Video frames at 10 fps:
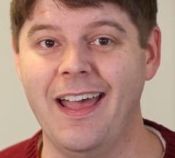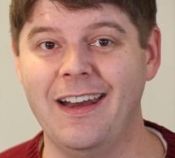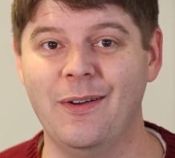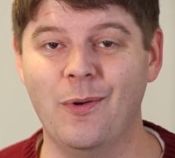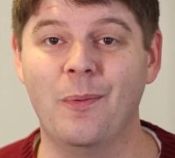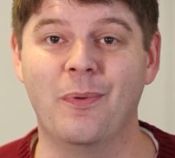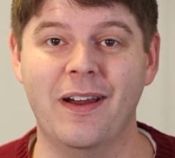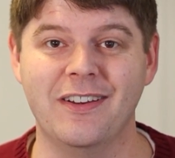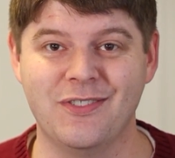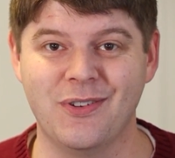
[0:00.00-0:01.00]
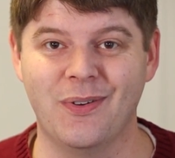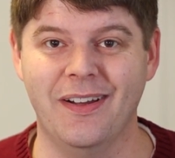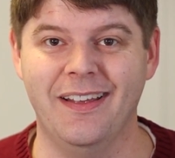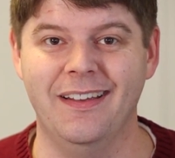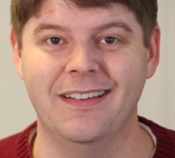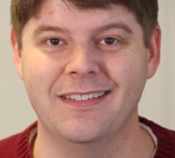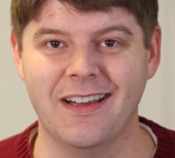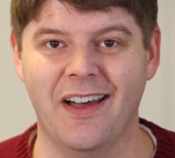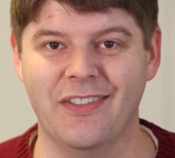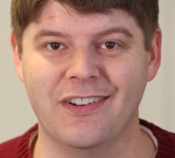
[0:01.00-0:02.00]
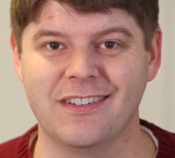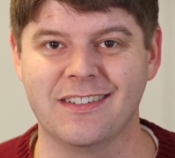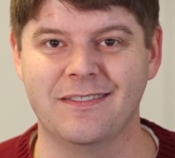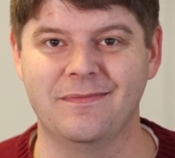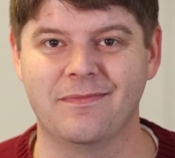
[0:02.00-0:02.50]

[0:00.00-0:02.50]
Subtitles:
and it will bring joy to others.